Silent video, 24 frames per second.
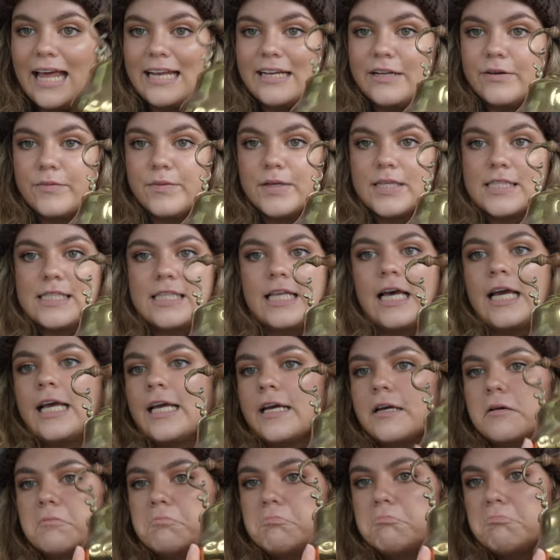and it was like
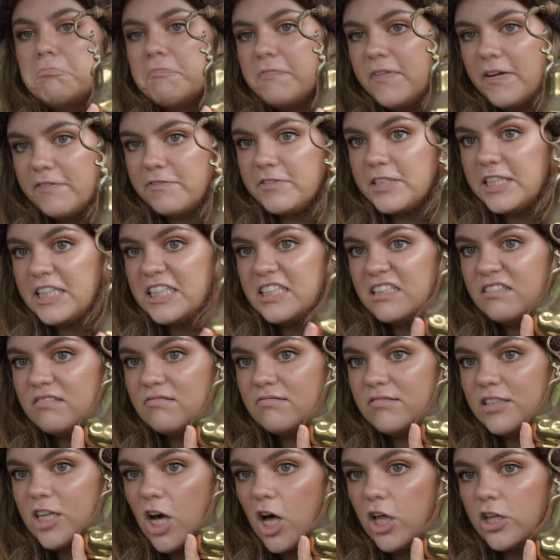
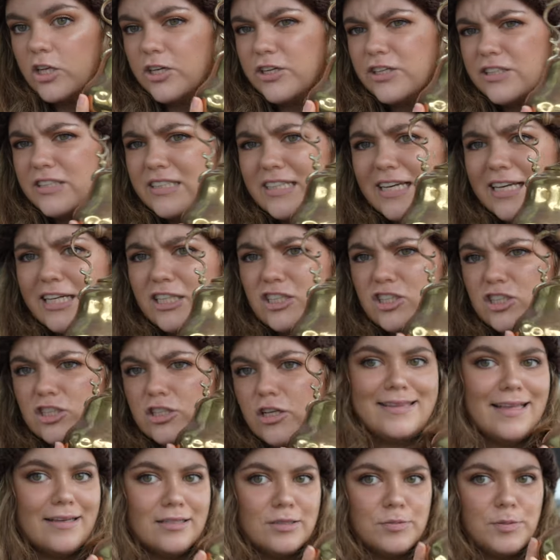$15-ish. So
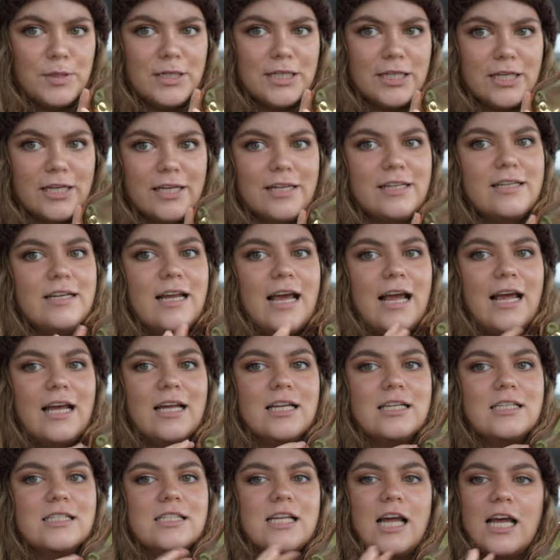that's pretty good.
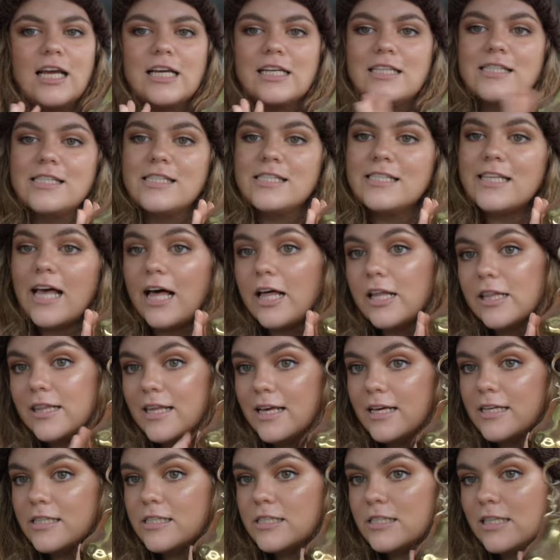And I can sell
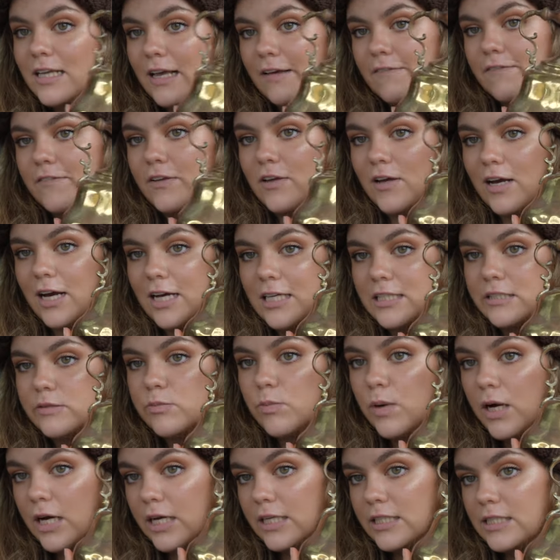this if you guys
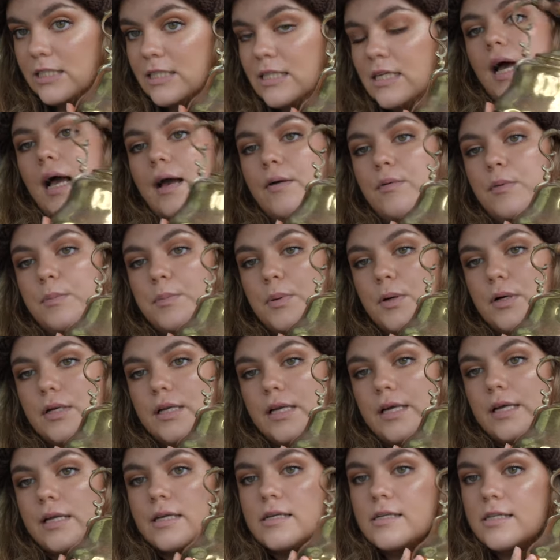want. I will put
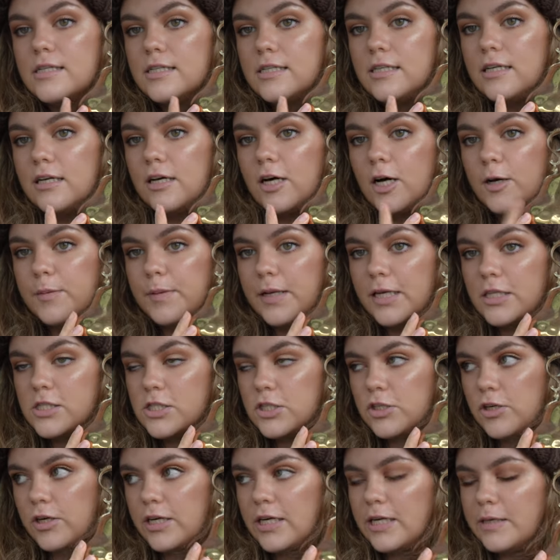it on my
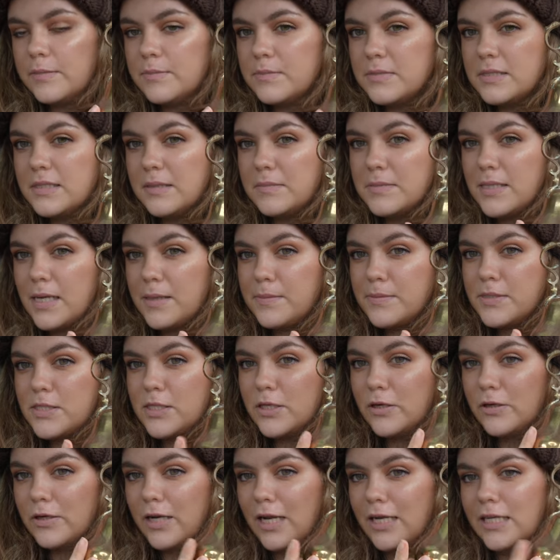Instagram sometime
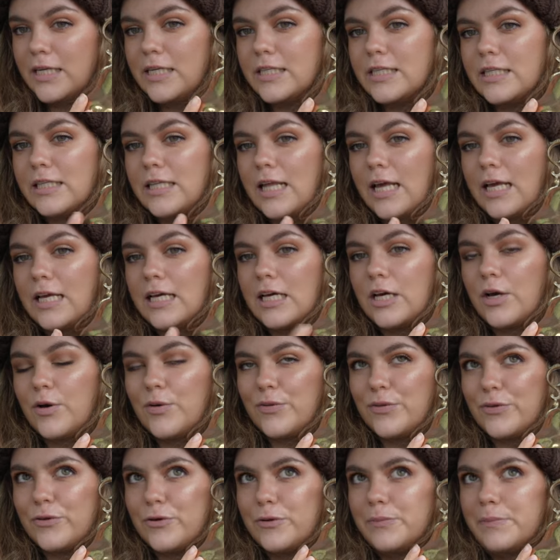soon. I need to like go
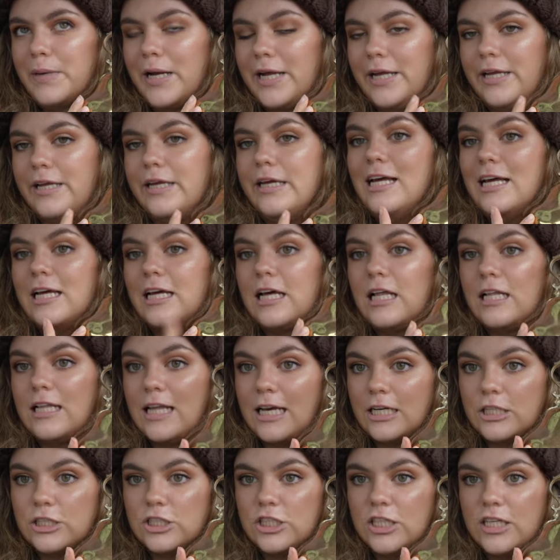through my
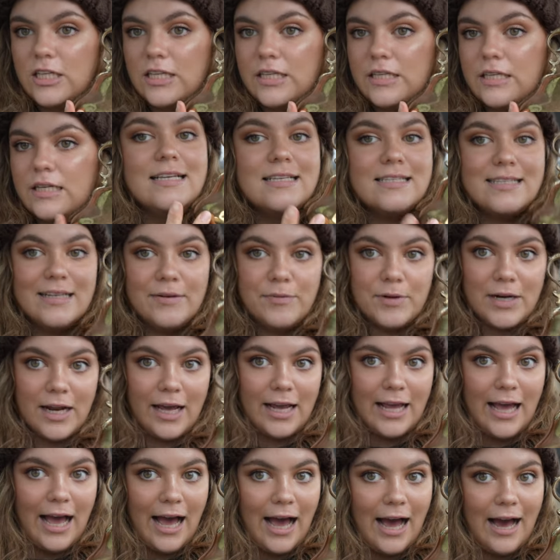collection, see what
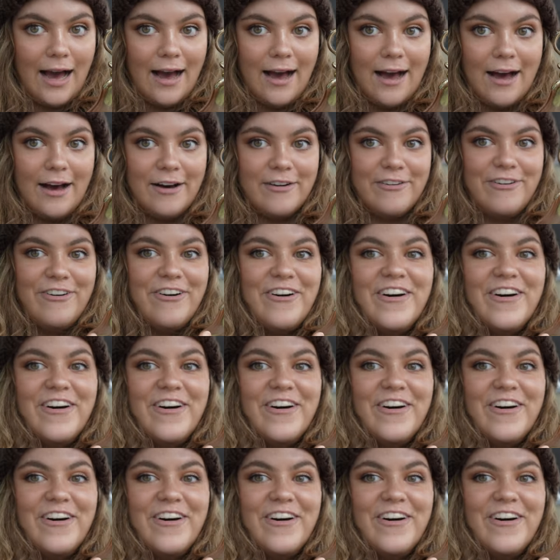I have,